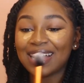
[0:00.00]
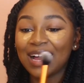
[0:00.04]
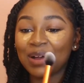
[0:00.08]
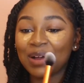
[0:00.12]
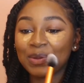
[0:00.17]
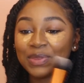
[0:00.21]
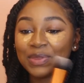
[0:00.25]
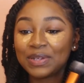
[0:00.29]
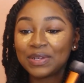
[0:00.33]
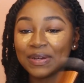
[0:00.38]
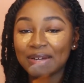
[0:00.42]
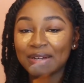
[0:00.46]

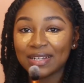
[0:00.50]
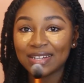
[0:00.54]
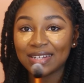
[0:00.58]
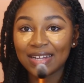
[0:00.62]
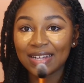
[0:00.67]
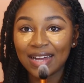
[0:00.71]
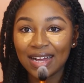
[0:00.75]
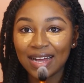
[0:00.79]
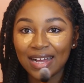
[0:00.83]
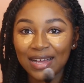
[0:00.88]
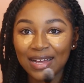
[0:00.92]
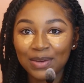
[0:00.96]
out their under
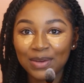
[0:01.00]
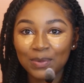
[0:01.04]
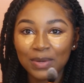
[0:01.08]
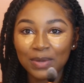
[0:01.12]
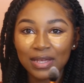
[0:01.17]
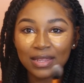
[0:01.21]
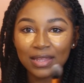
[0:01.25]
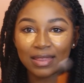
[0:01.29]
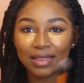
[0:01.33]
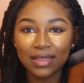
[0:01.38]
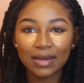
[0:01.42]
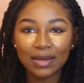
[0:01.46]
eye
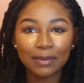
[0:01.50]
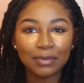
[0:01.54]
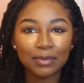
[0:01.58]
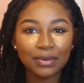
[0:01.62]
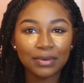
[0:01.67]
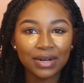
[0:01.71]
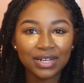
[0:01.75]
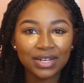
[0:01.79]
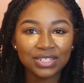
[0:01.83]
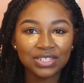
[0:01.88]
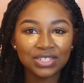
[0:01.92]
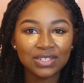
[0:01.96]
with a
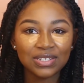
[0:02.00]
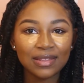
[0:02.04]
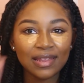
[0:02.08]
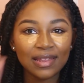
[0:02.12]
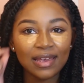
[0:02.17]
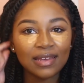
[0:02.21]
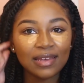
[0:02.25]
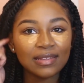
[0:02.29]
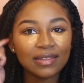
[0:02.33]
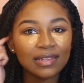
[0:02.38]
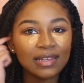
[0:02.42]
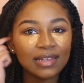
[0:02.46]
brush
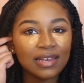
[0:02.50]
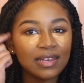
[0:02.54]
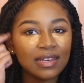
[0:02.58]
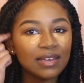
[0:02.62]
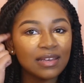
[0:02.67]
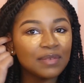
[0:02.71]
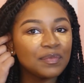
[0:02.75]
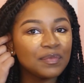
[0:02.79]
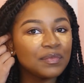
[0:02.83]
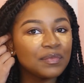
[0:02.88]
lately.